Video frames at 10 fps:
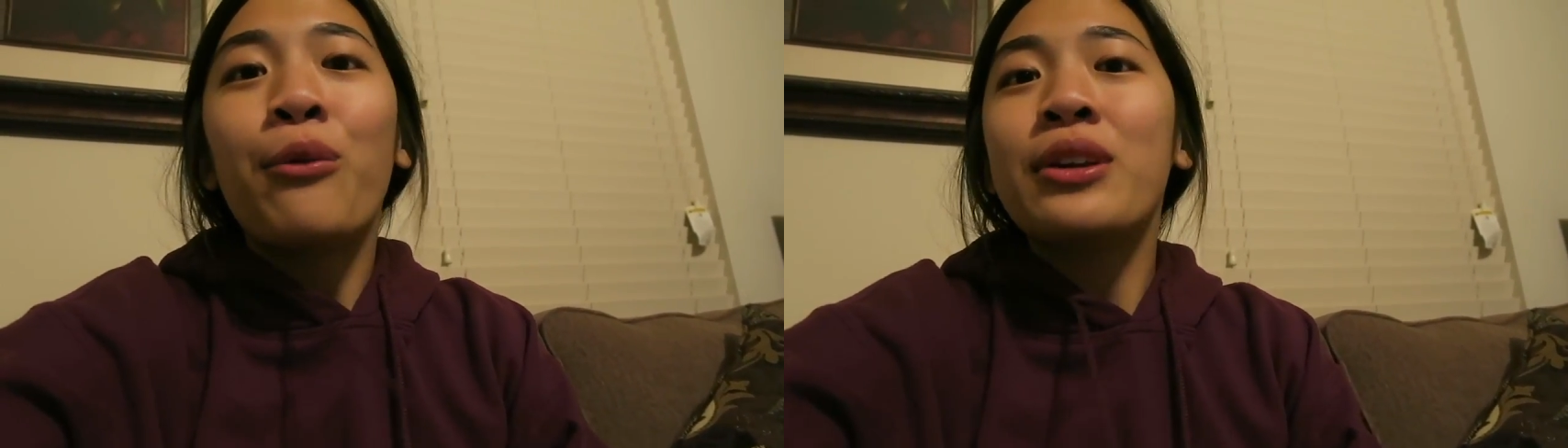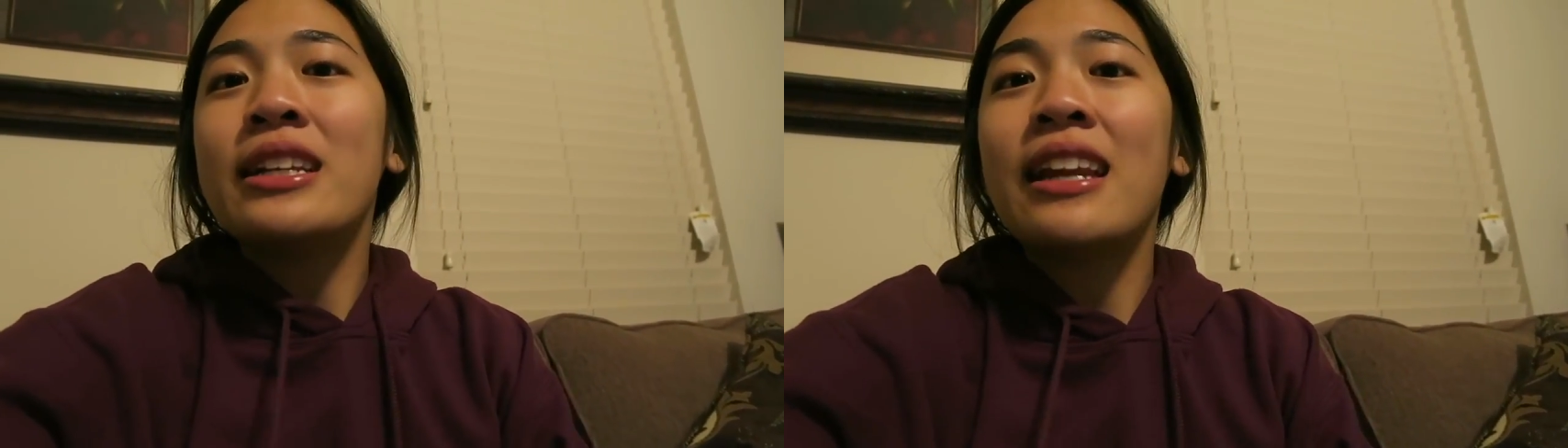
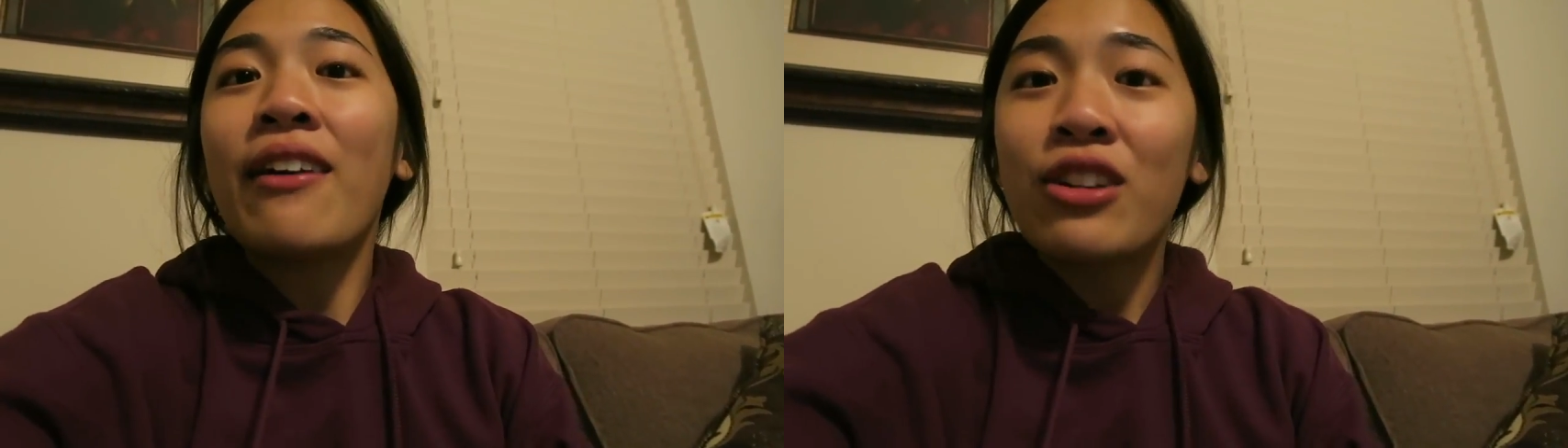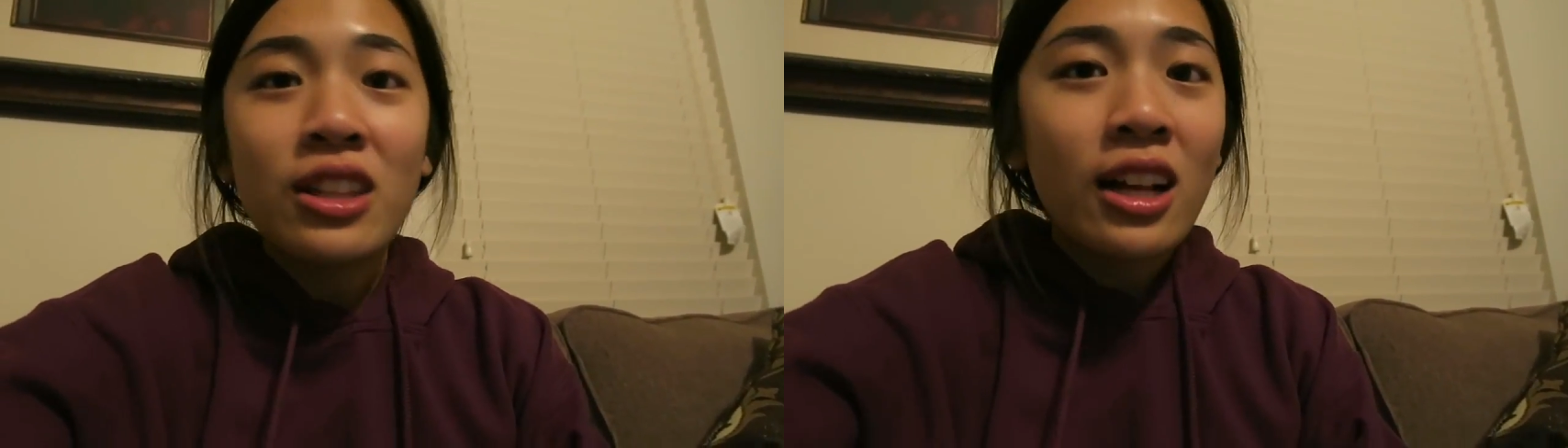we
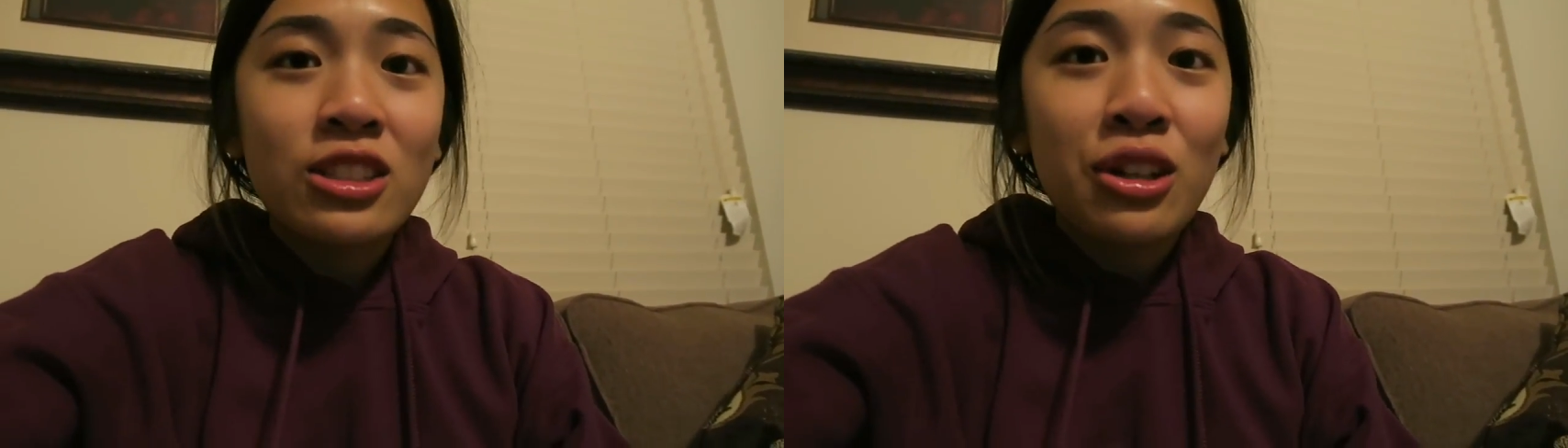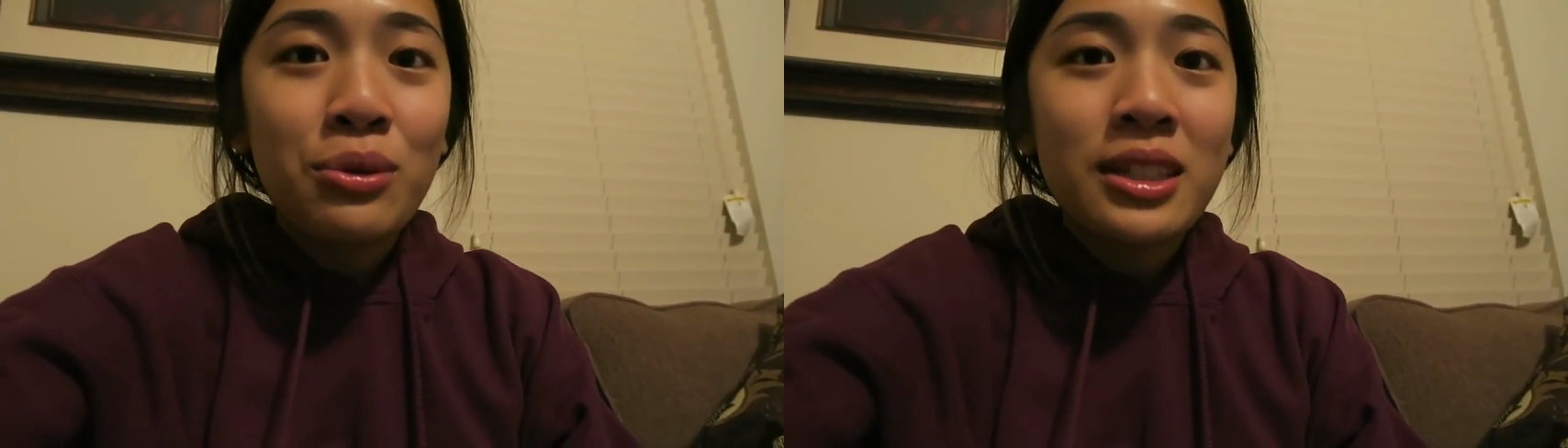never
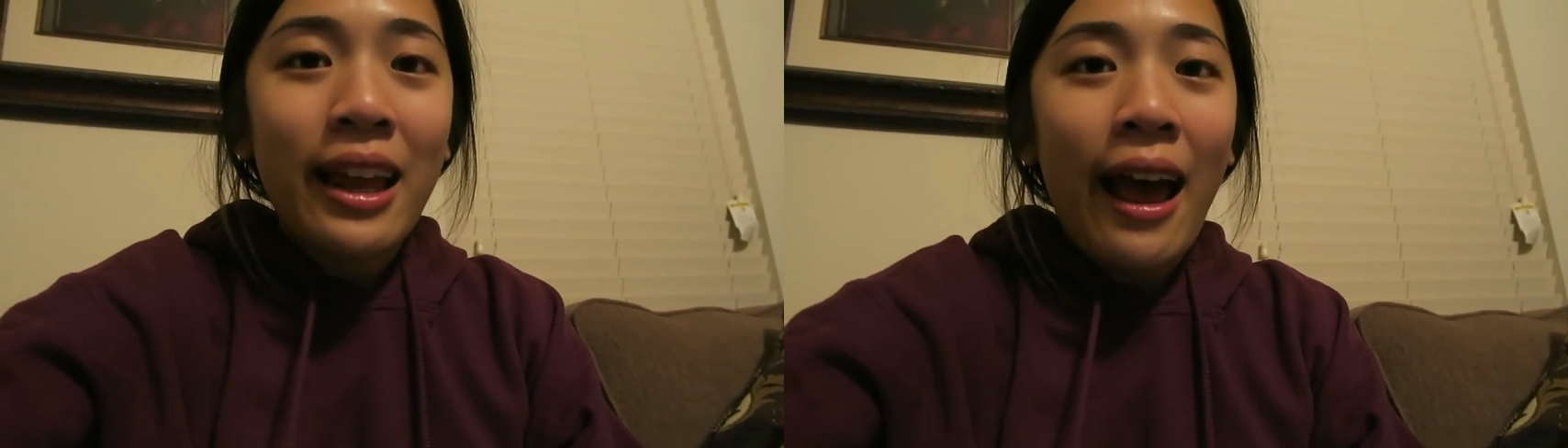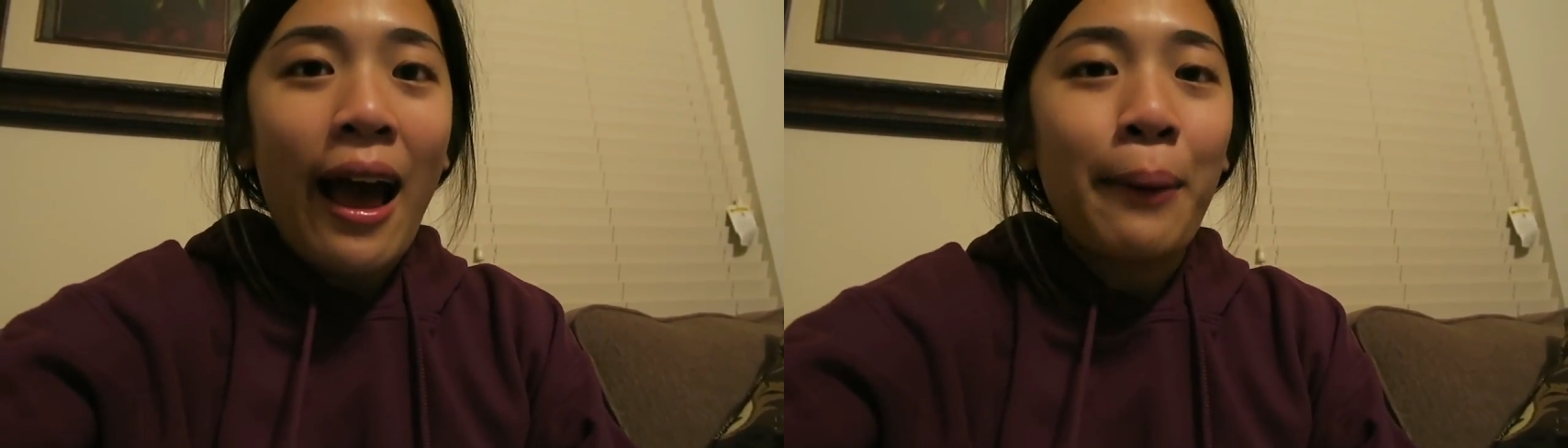thought snow was
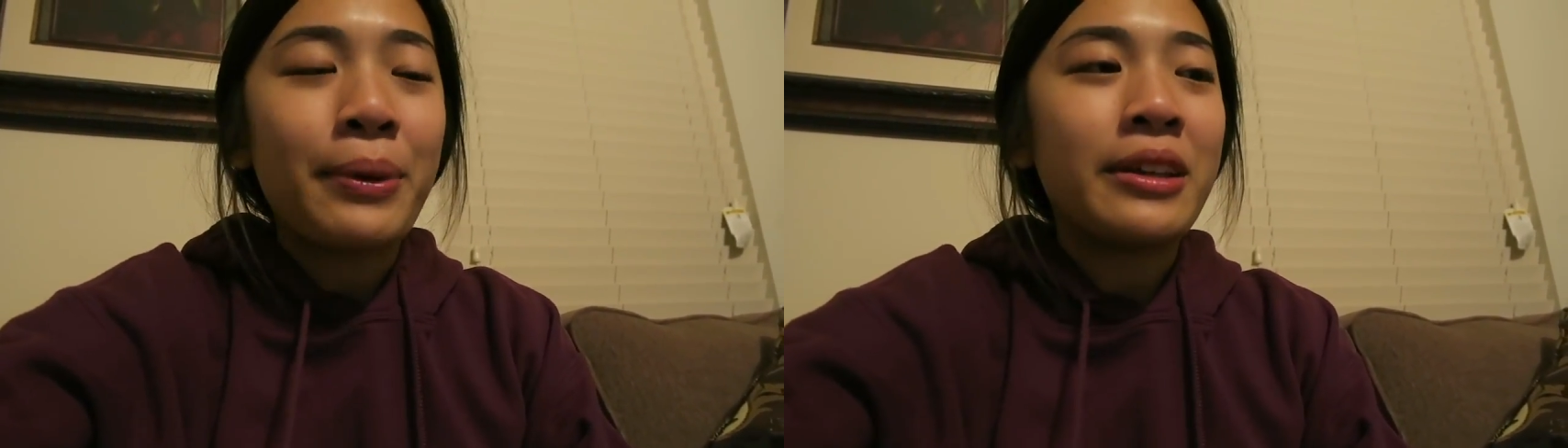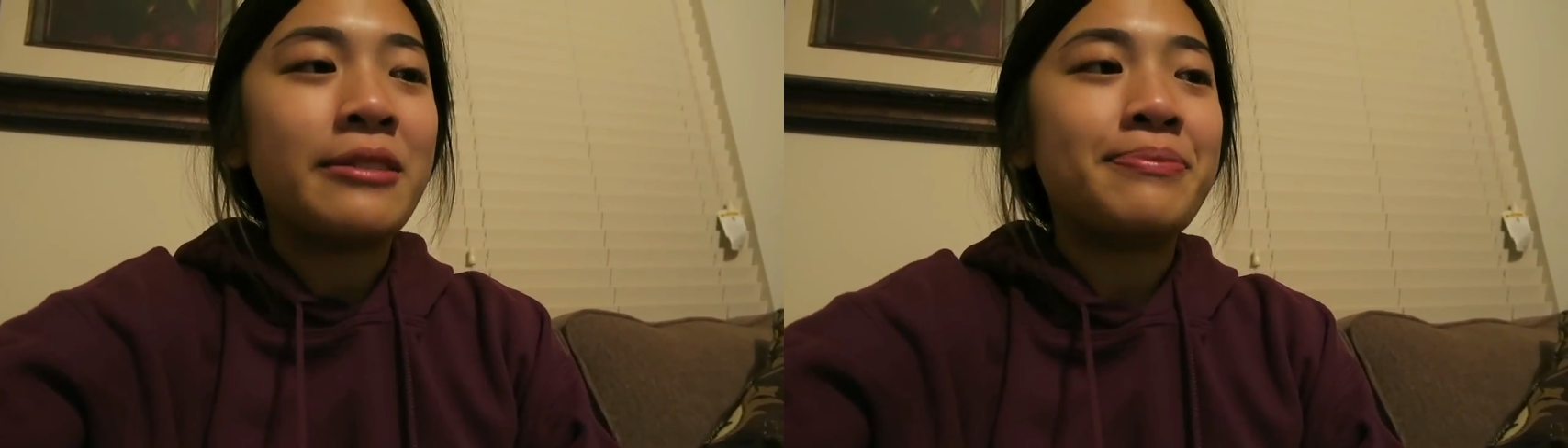gonna
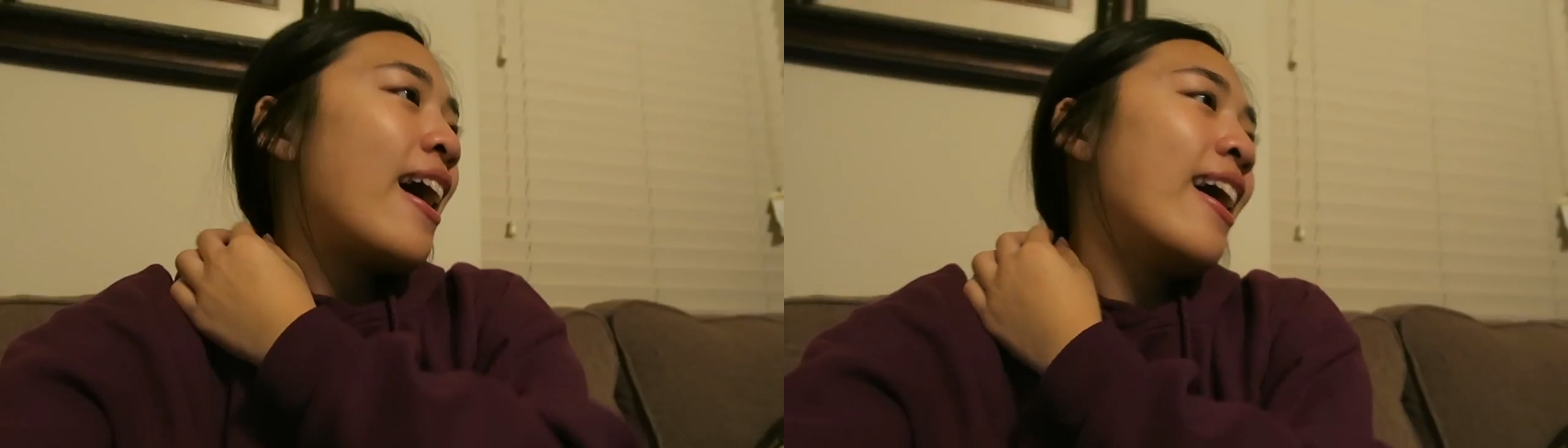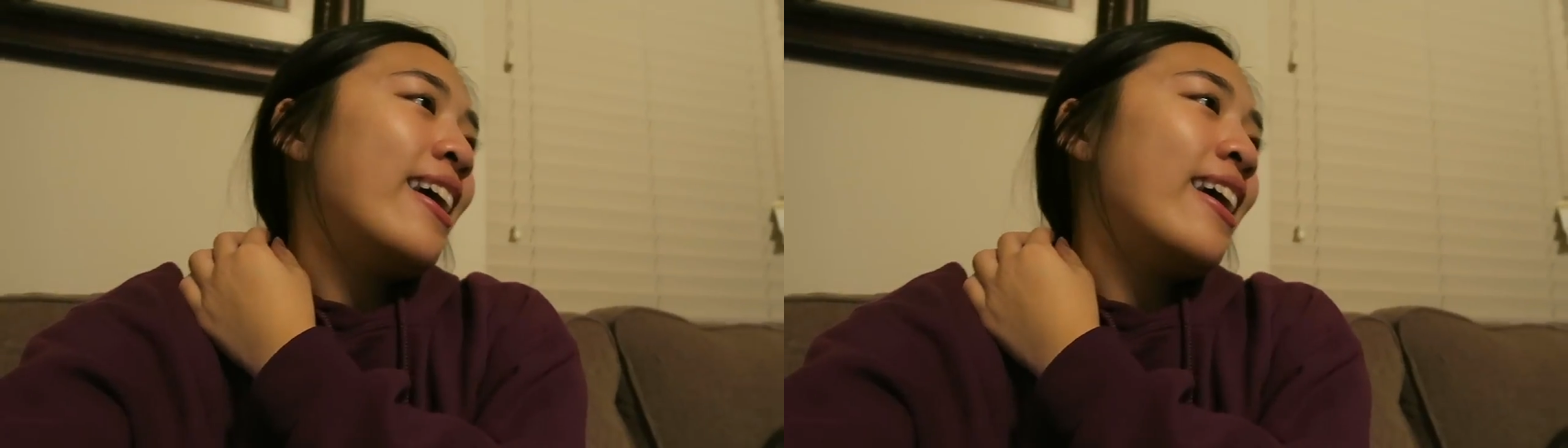happen